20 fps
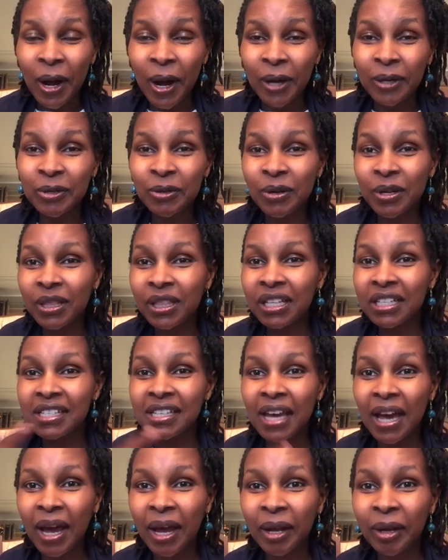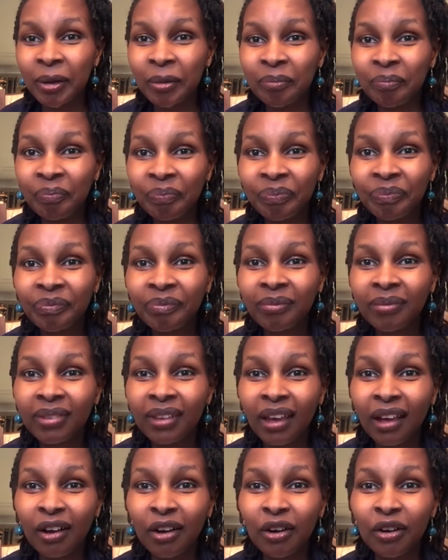during the time
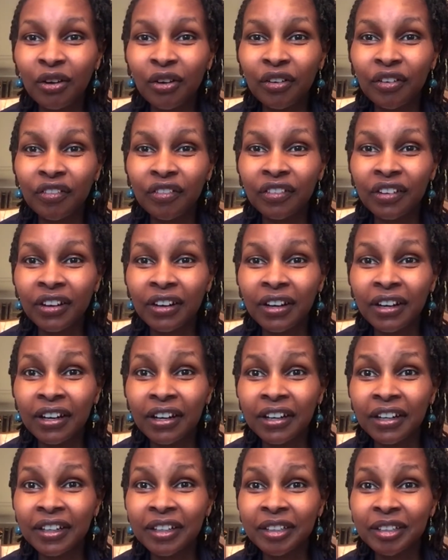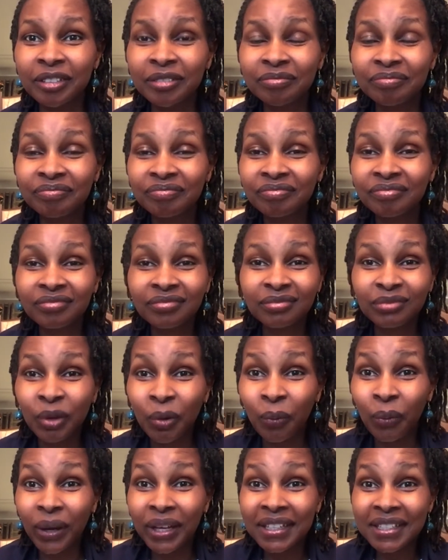of
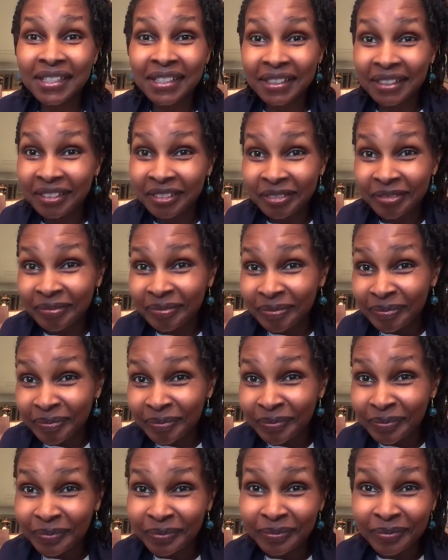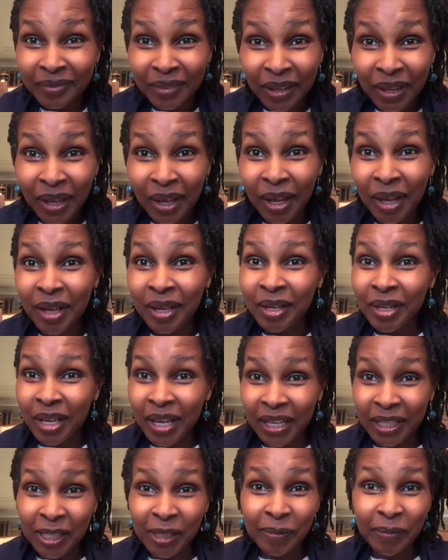waiting,
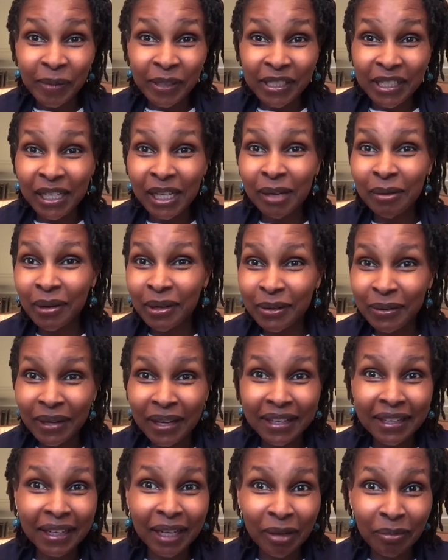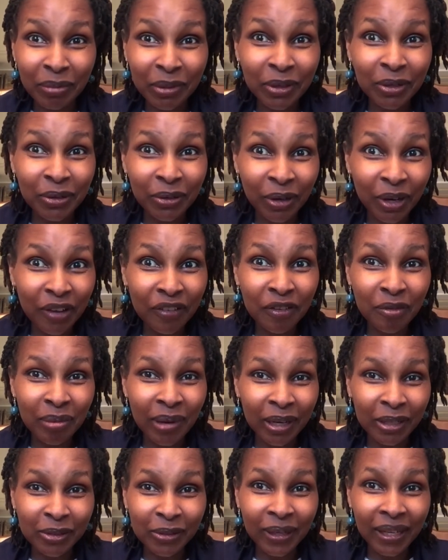especially when you get an epidural. If you
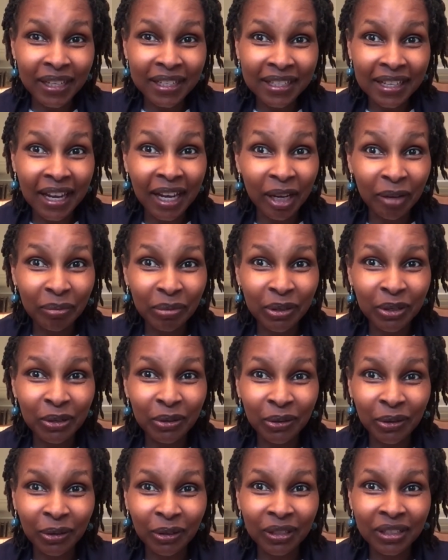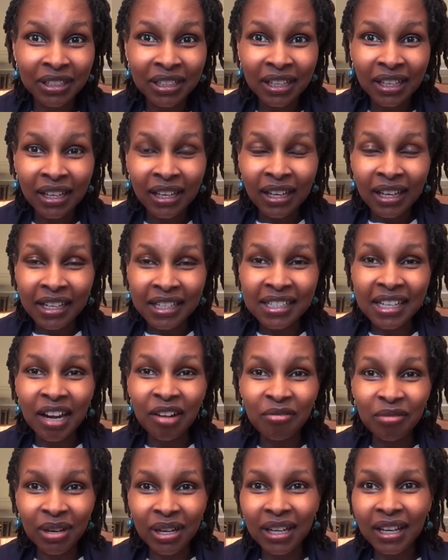plan to get an epidural, it
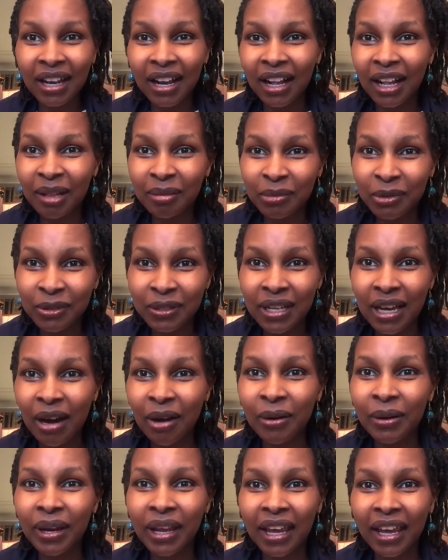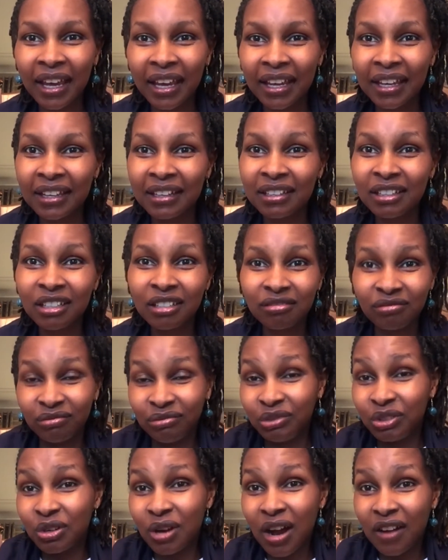can really calm you down, and
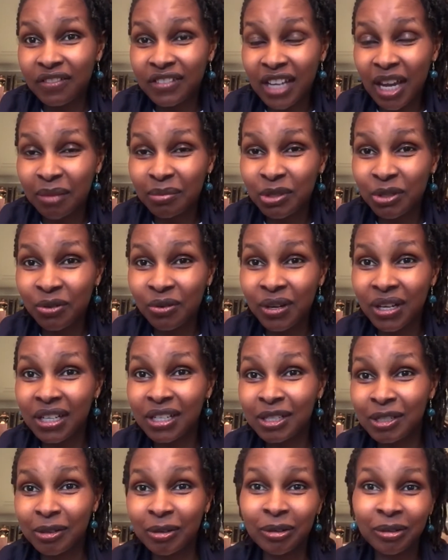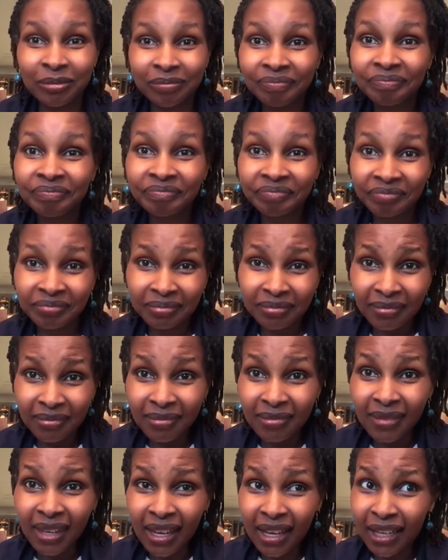you have time to read, so
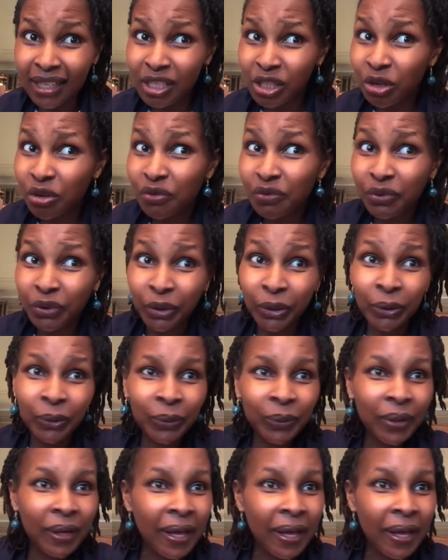it's good for you.